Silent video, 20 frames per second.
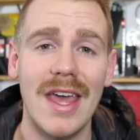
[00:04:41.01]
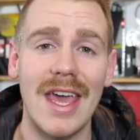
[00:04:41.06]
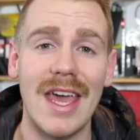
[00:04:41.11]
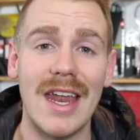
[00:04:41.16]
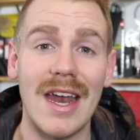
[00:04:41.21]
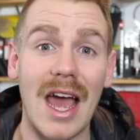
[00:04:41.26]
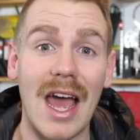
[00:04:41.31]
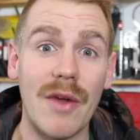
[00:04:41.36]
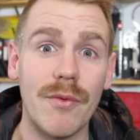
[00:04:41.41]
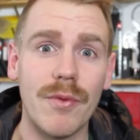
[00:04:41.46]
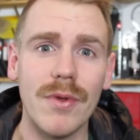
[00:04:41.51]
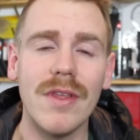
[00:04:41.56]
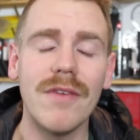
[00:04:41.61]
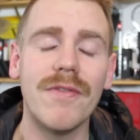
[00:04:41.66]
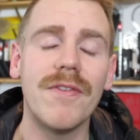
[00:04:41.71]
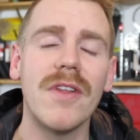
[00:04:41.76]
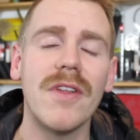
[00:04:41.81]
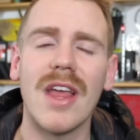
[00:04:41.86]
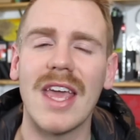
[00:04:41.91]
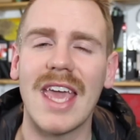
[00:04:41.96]
And I really
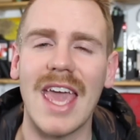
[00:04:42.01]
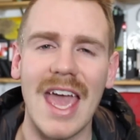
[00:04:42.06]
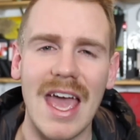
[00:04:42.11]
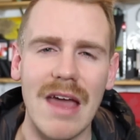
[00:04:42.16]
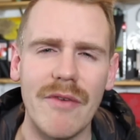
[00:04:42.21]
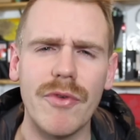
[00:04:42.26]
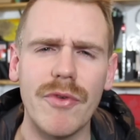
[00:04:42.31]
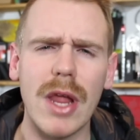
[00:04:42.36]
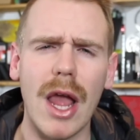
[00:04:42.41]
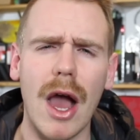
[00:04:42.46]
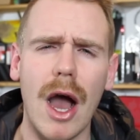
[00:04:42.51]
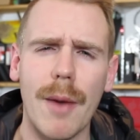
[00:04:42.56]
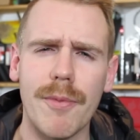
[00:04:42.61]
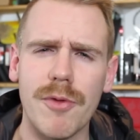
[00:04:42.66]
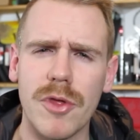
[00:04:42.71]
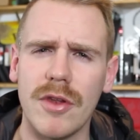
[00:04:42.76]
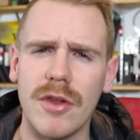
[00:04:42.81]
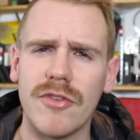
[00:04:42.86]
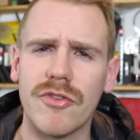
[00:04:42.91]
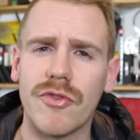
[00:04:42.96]
feel like every
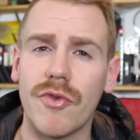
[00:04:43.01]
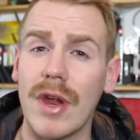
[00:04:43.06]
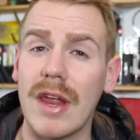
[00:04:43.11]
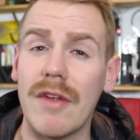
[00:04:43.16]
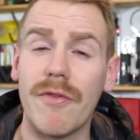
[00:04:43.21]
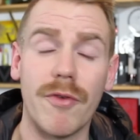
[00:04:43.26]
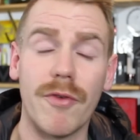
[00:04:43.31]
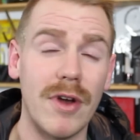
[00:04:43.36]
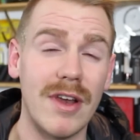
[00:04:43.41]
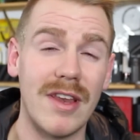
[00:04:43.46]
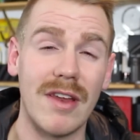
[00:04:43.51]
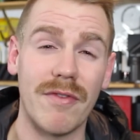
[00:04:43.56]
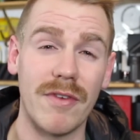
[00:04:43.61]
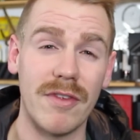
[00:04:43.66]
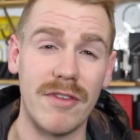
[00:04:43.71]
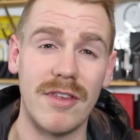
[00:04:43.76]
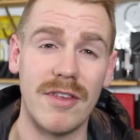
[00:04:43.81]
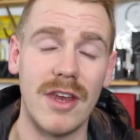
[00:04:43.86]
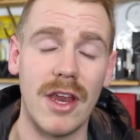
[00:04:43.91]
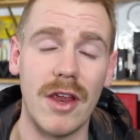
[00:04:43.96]
option is great for a
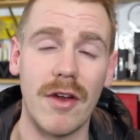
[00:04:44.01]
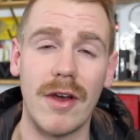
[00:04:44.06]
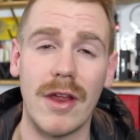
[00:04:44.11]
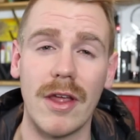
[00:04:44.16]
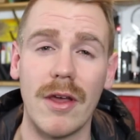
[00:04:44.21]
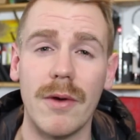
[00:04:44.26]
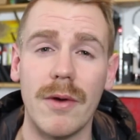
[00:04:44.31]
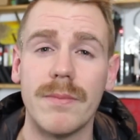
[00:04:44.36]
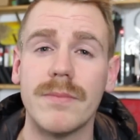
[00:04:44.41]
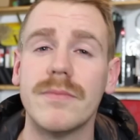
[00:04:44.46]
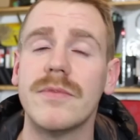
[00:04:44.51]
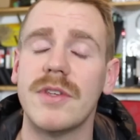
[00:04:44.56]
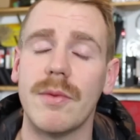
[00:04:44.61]
different scenario.